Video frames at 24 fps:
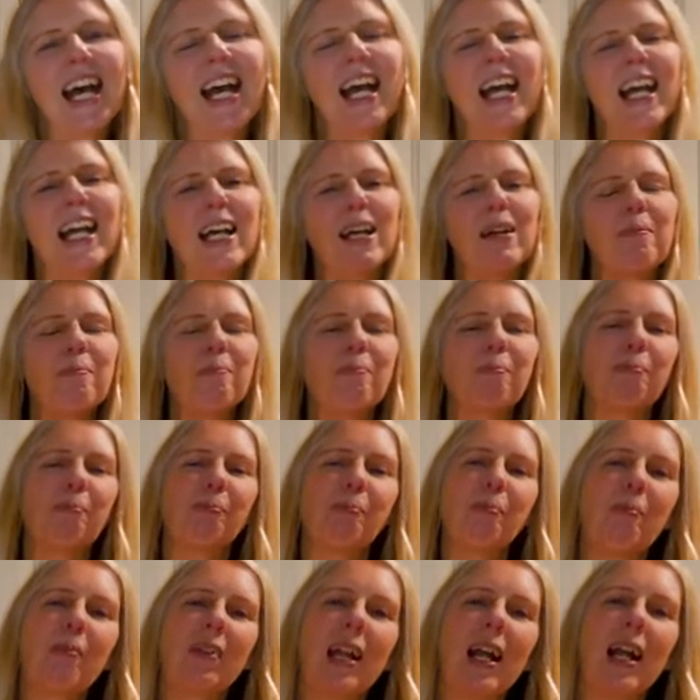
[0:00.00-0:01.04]
I'm
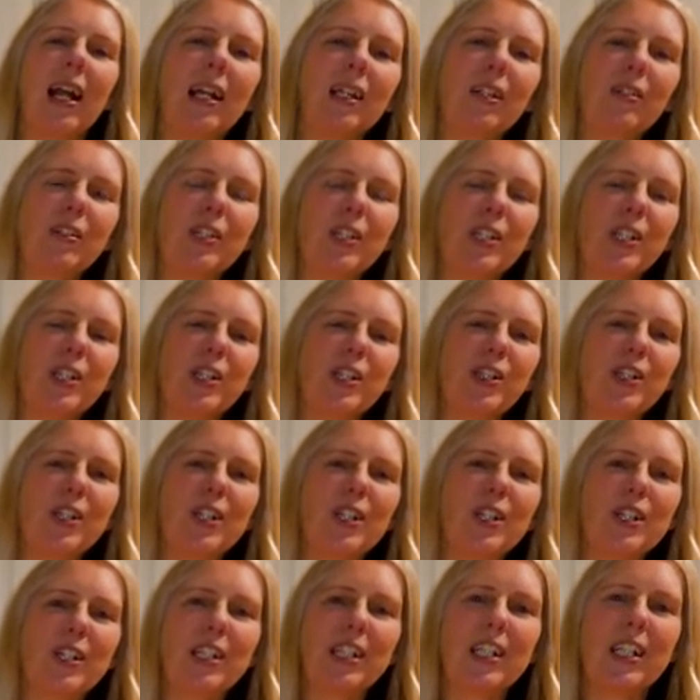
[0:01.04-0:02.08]
going to just
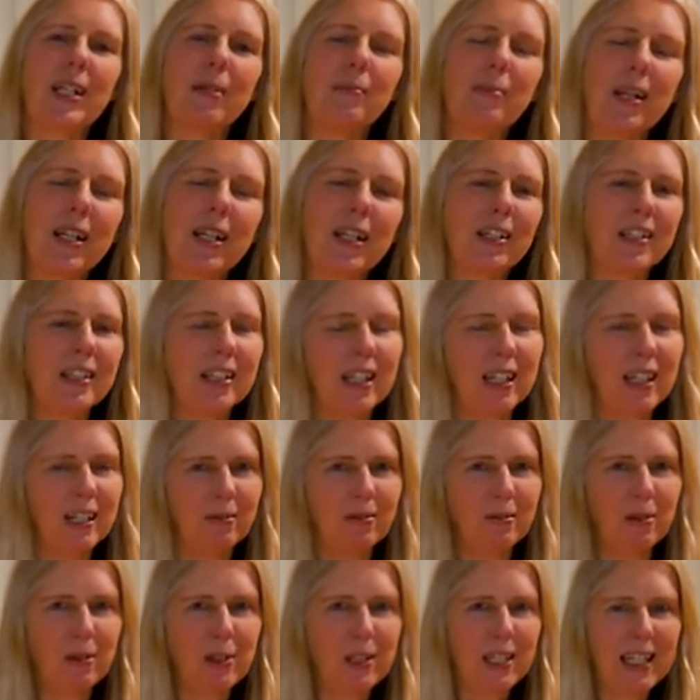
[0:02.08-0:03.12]
talk to you about
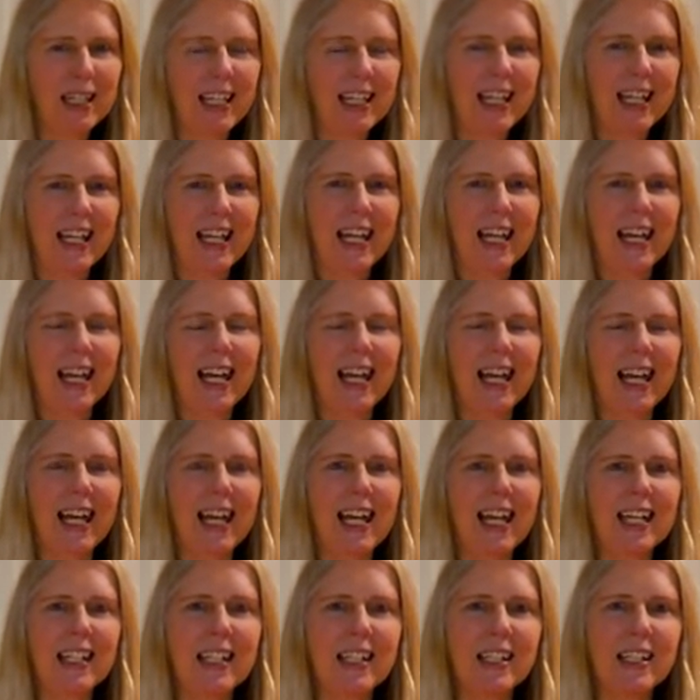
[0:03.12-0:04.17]
olive oil
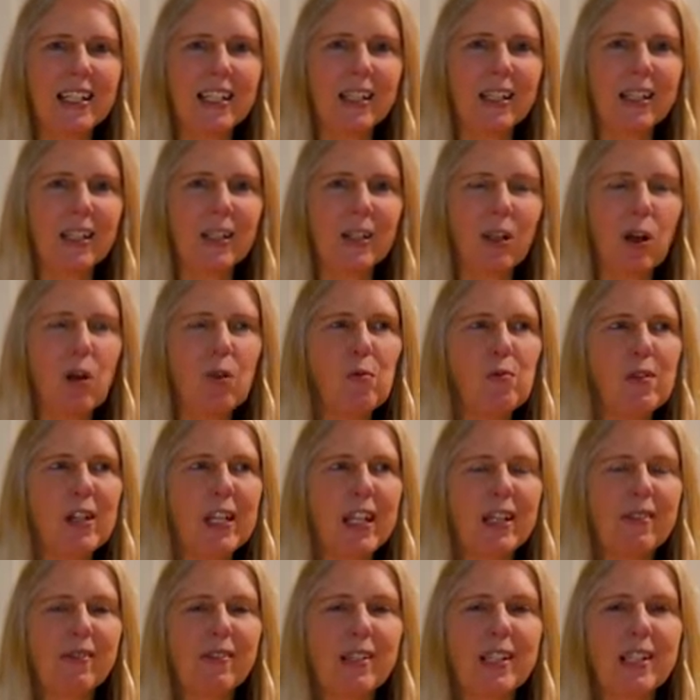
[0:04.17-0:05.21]
and hopefully
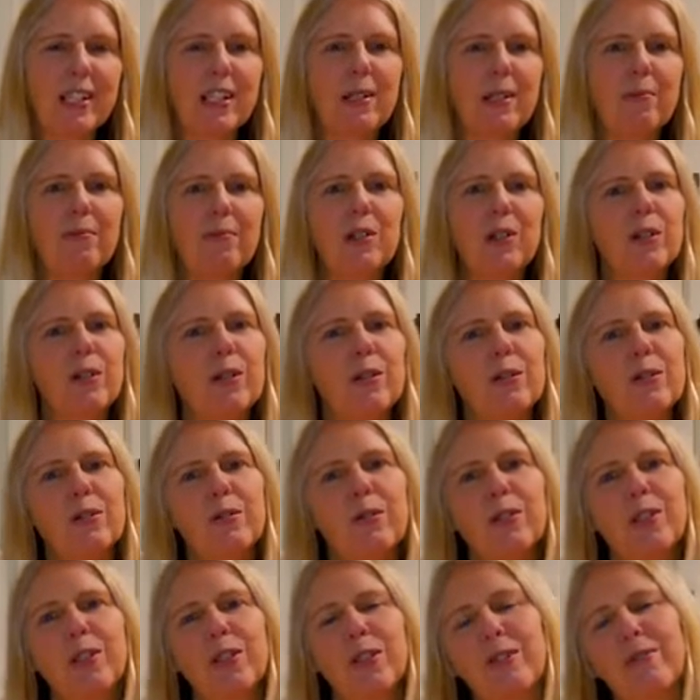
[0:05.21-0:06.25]
give you some new
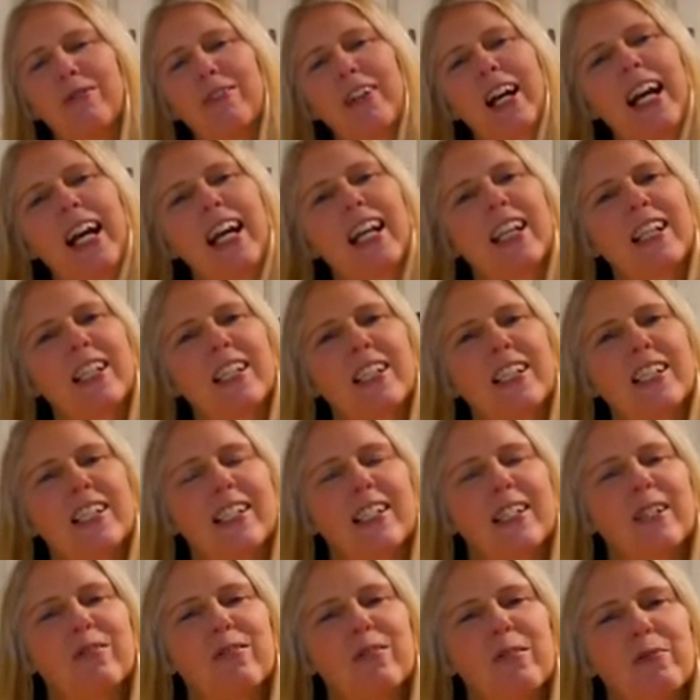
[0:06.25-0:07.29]
sort of facts,
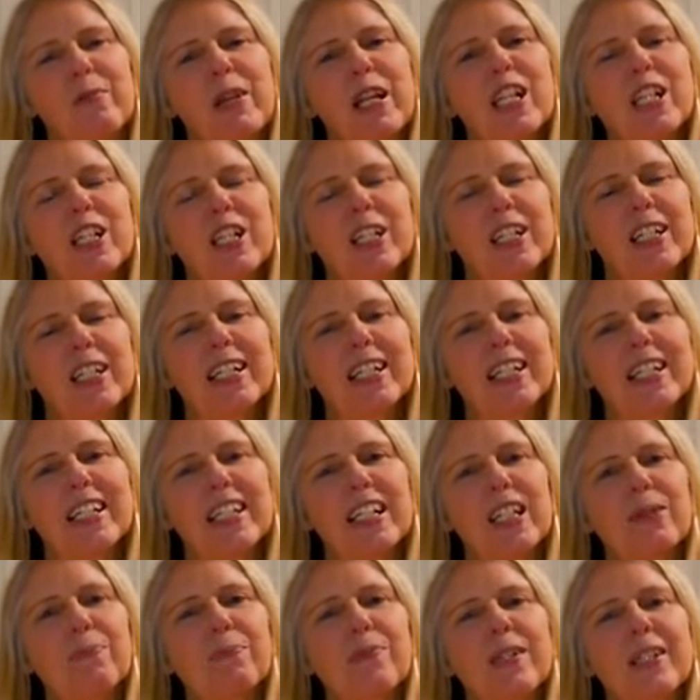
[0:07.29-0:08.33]
information and
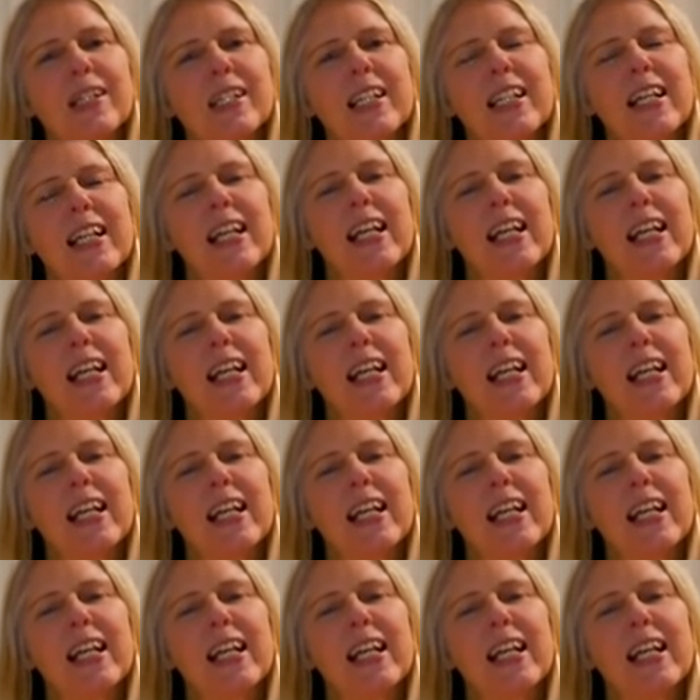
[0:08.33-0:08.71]
tips